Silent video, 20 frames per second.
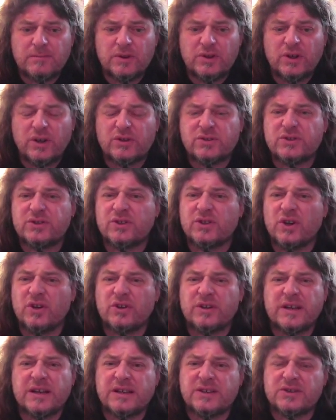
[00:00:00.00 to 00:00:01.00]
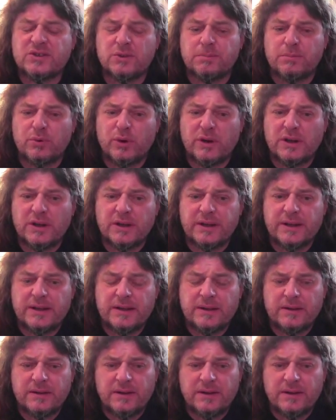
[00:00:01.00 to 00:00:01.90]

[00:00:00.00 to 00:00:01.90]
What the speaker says: Not nearly so prickly.